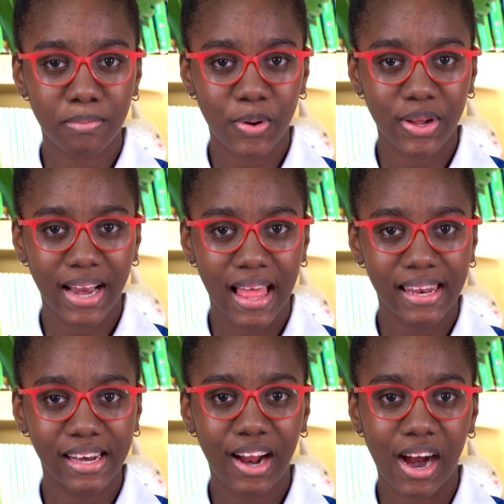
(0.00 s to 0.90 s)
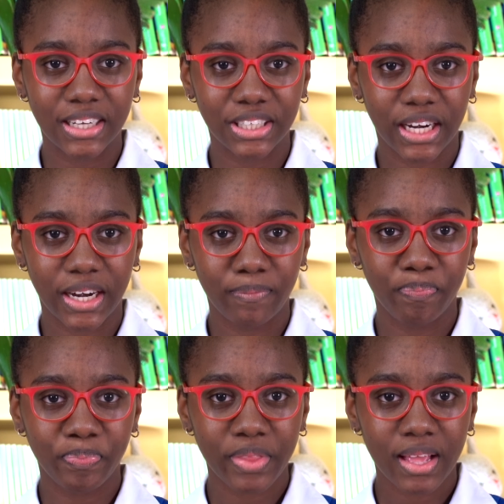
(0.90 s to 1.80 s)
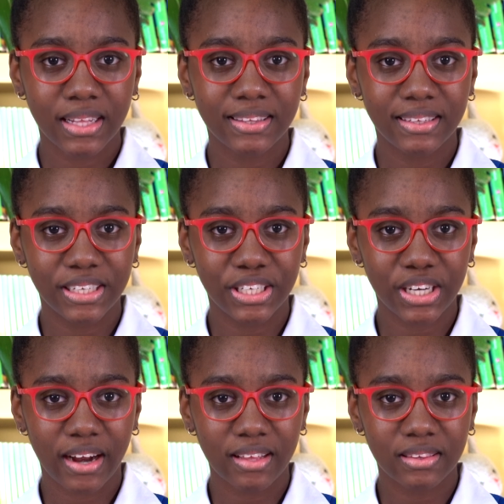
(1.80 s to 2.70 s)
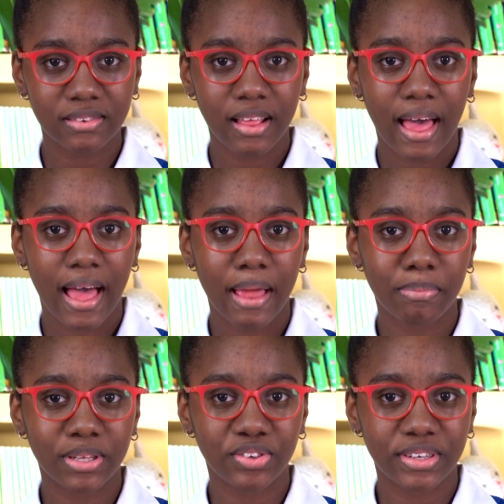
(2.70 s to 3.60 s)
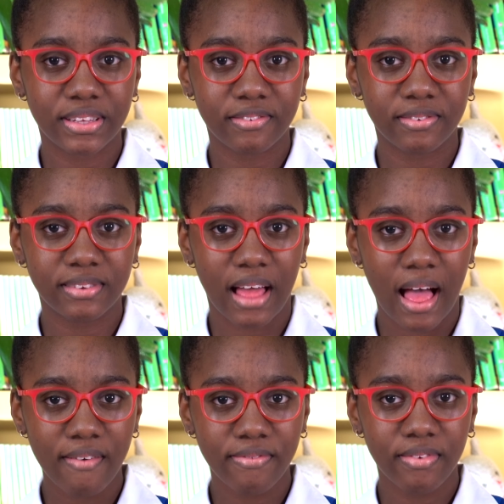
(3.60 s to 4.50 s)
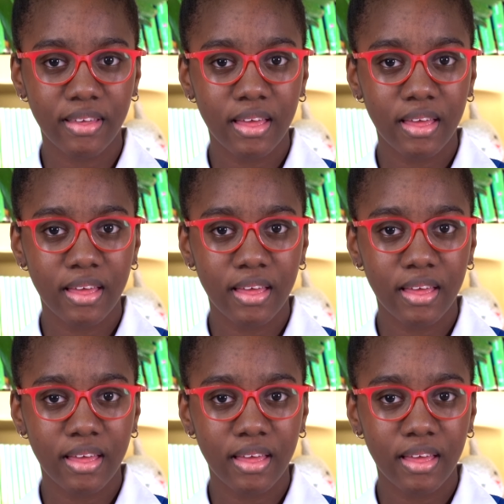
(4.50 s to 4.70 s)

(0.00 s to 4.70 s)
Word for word: Simone Allen Archer, teachers, administrative staff,